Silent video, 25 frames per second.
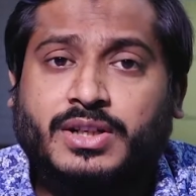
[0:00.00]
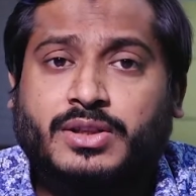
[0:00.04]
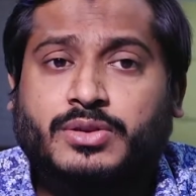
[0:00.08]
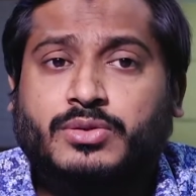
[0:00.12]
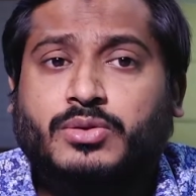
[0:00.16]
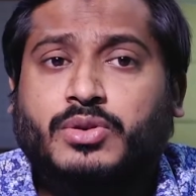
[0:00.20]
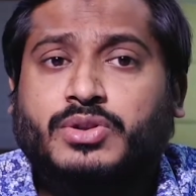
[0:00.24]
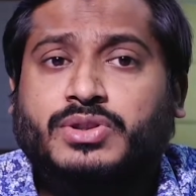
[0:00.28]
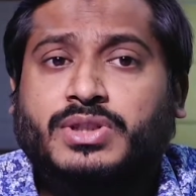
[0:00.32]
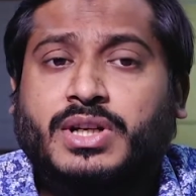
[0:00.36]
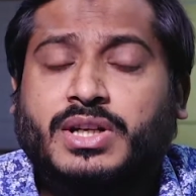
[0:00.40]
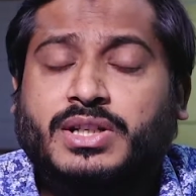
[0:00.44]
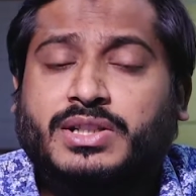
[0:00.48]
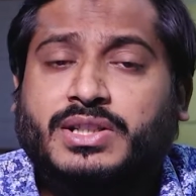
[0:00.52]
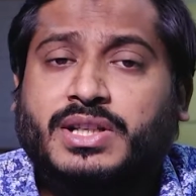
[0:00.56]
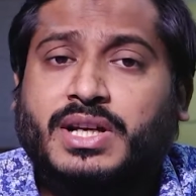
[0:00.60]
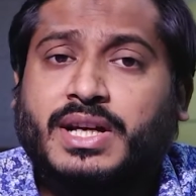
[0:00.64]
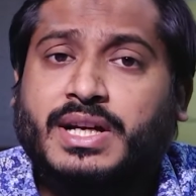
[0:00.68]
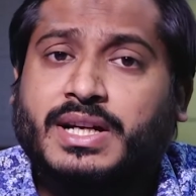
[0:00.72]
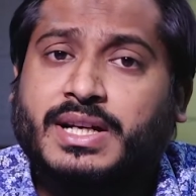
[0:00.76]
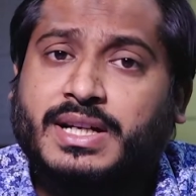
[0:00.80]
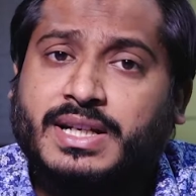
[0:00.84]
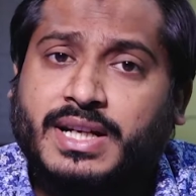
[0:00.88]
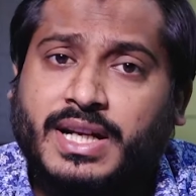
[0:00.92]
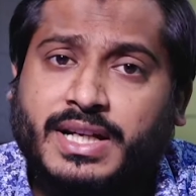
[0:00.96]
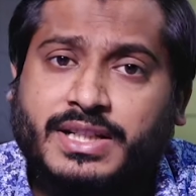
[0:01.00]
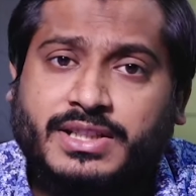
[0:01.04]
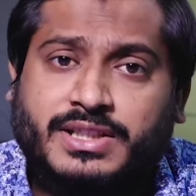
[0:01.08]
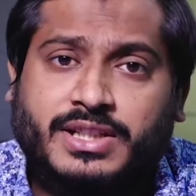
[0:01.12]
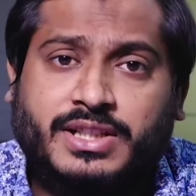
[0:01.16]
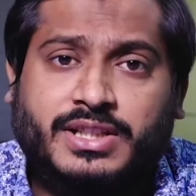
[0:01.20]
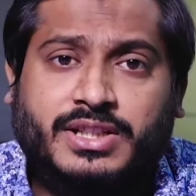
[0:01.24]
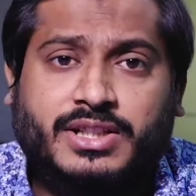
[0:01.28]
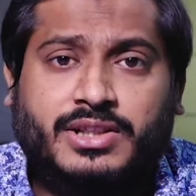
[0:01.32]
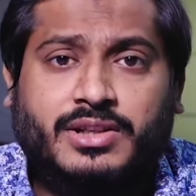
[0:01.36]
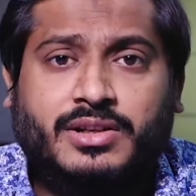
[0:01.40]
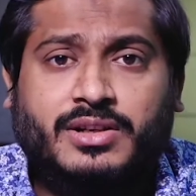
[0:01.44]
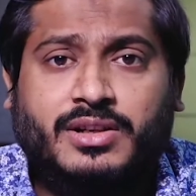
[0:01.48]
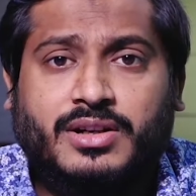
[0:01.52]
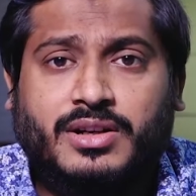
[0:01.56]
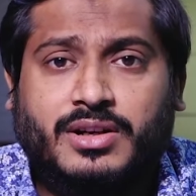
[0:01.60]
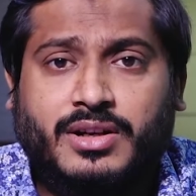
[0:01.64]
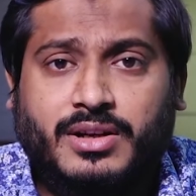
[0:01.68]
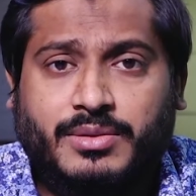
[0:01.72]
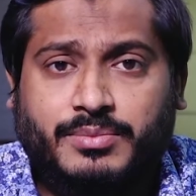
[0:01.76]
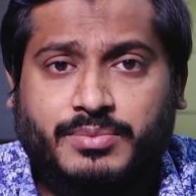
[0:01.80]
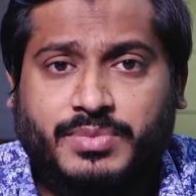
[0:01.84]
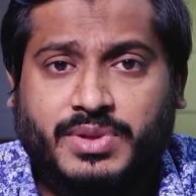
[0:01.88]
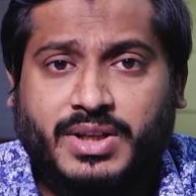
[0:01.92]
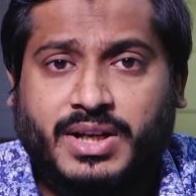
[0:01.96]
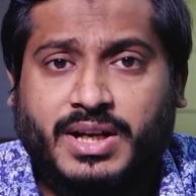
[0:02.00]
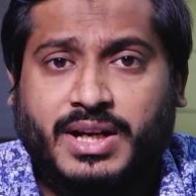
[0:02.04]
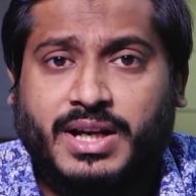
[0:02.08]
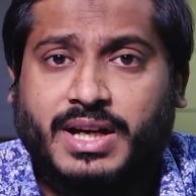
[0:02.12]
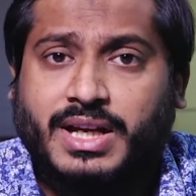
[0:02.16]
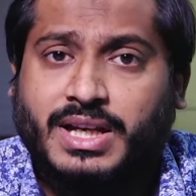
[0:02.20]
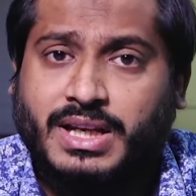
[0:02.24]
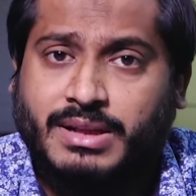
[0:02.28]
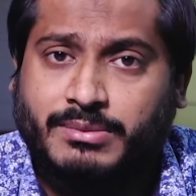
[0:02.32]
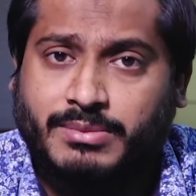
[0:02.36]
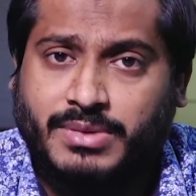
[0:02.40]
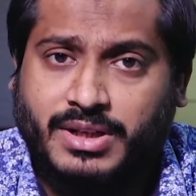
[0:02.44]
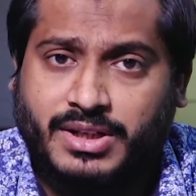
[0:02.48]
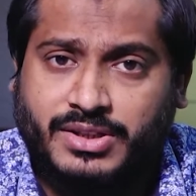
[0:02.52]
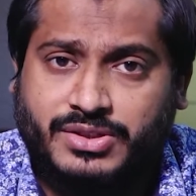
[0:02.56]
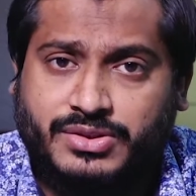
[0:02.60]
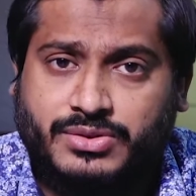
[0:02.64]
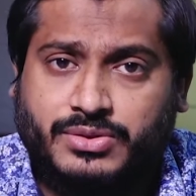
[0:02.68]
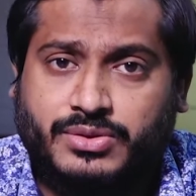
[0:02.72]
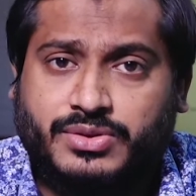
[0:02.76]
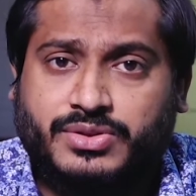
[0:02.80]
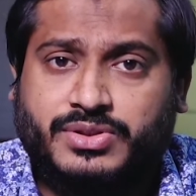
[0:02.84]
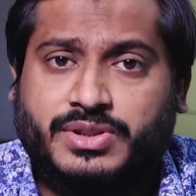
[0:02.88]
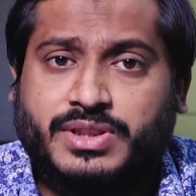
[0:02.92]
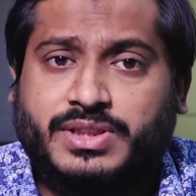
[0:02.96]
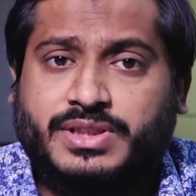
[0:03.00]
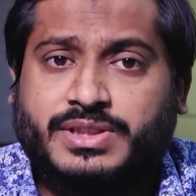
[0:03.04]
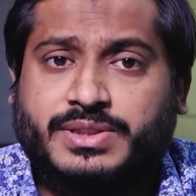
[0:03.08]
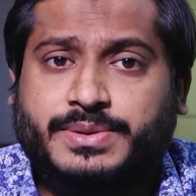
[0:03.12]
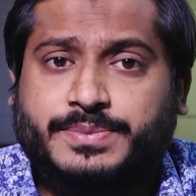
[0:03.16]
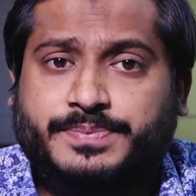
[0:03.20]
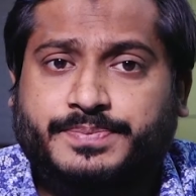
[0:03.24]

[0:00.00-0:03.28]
Those are the criteria of the animal sources.